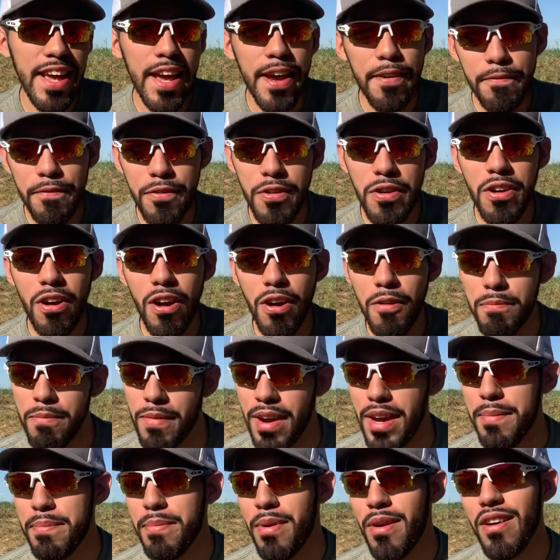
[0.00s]
effort on
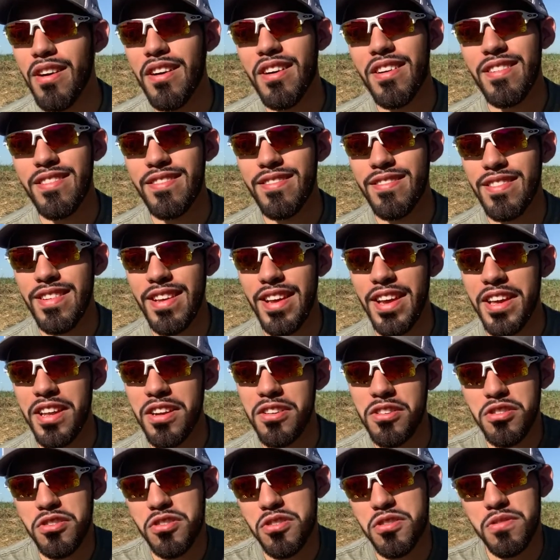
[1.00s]
my part, and
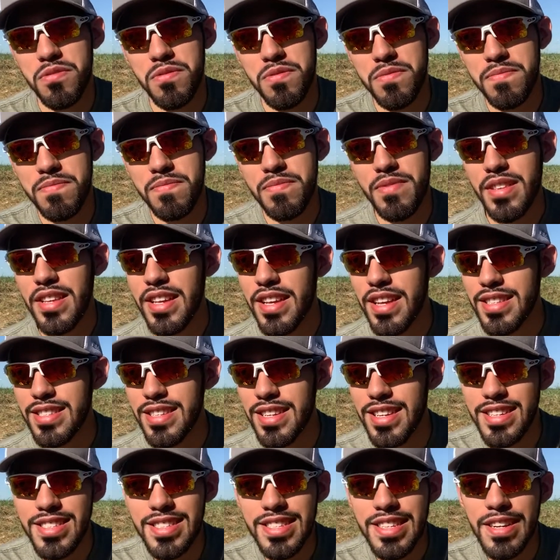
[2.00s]
it's
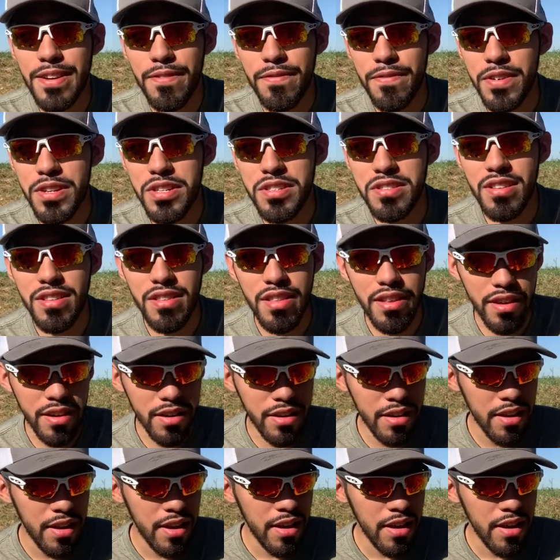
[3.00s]
easy to fish the thing.